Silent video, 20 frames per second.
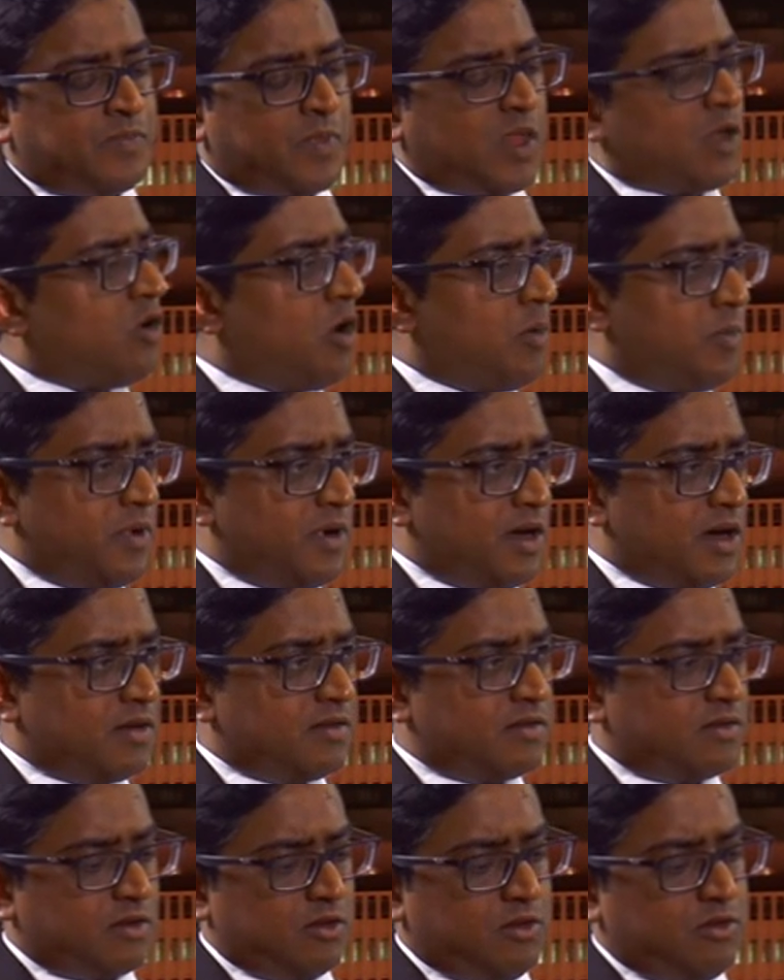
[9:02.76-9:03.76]

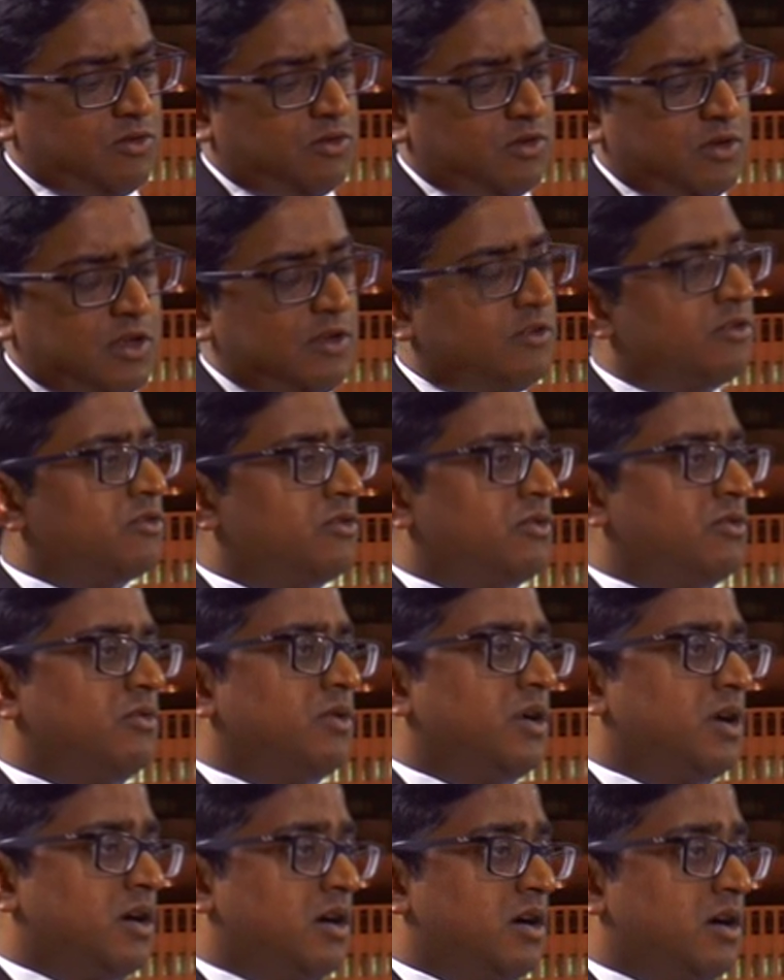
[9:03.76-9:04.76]
Copyright, you'd need
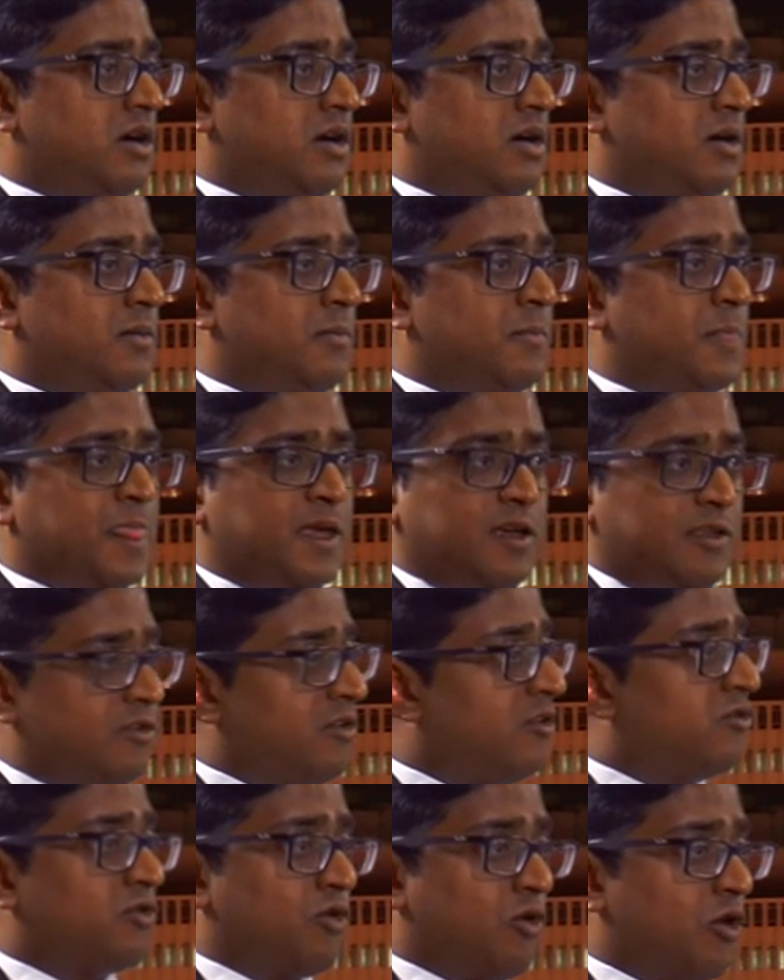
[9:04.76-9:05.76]
to,
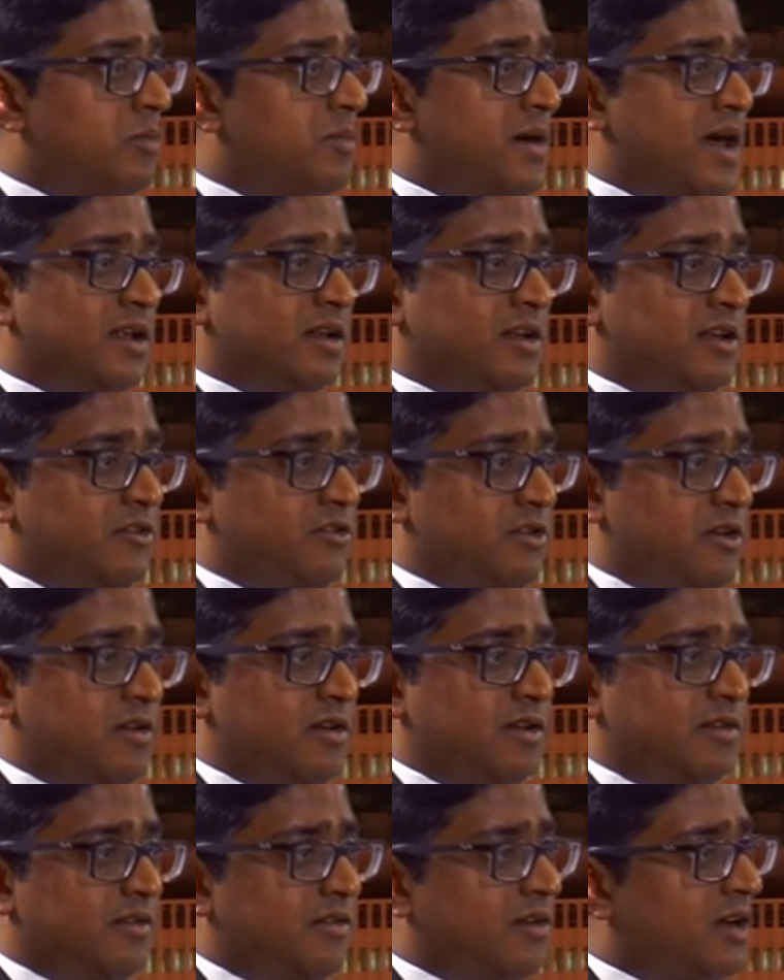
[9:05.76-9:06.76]
it's an automatically
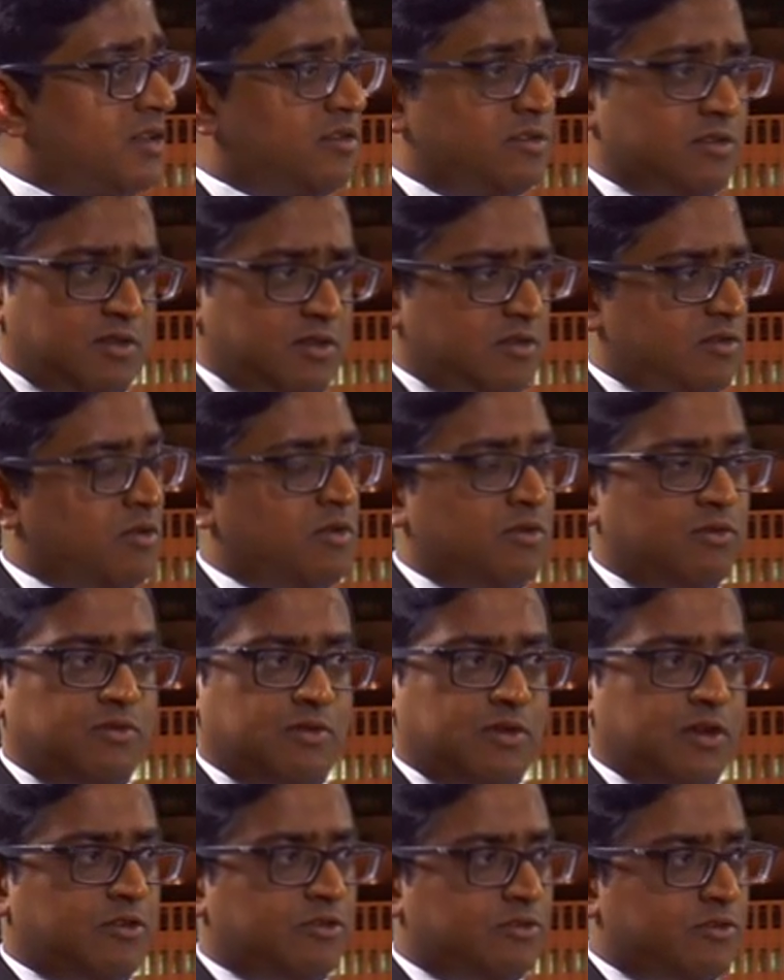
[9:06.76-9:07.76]
generated right, so there's no
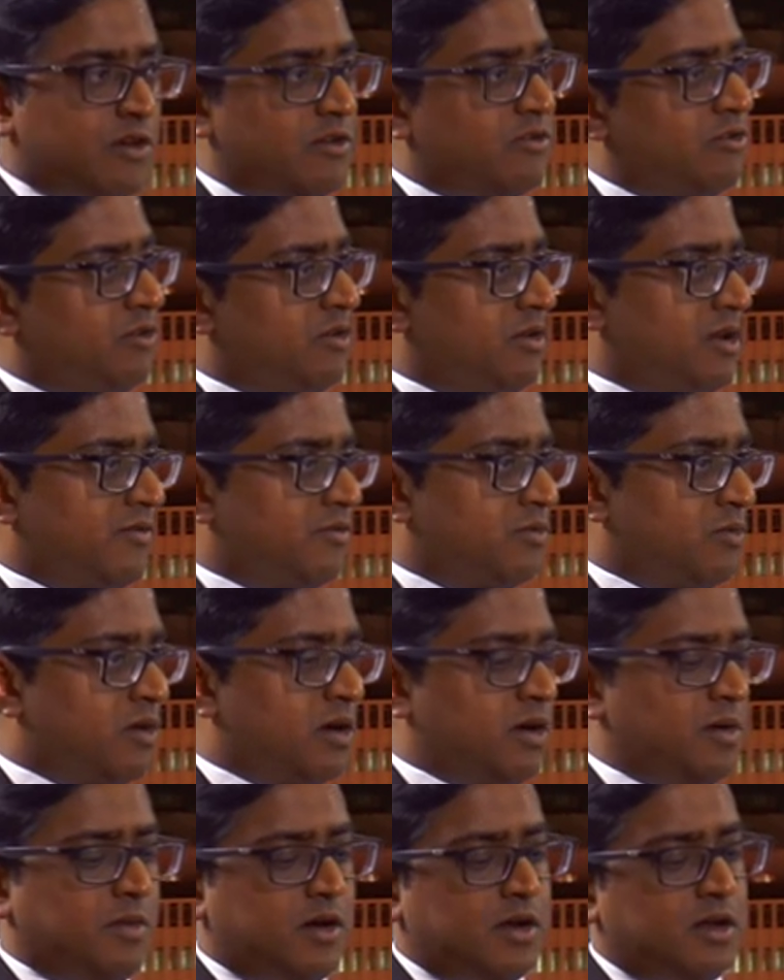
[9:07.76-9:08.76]
registration, you don't have to
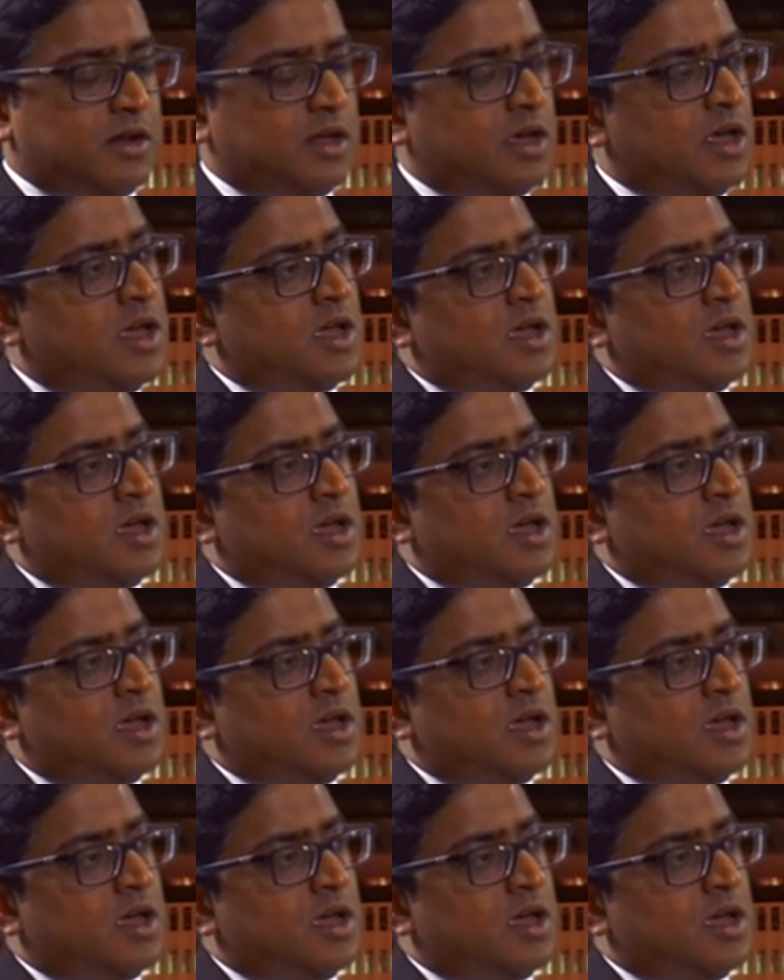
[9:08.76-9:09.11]
worry about it.